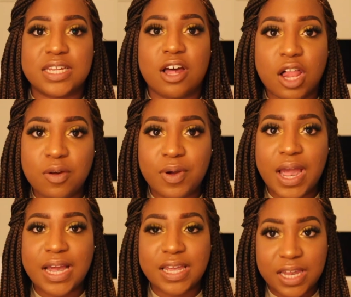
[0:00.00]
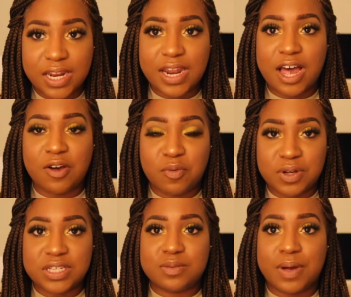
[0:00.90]
and the only way I can get it out
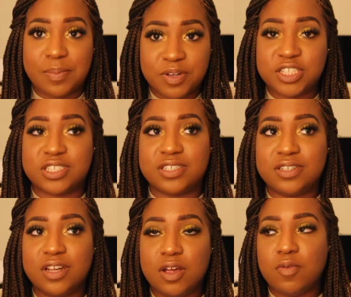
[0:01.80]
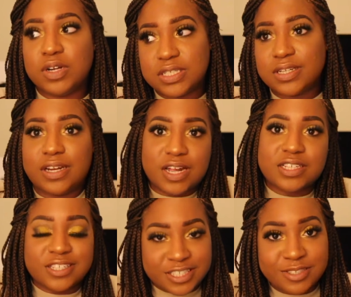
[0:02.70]
was by pushing, which in
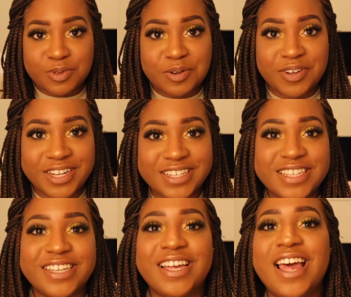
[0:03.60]
essence is what it was.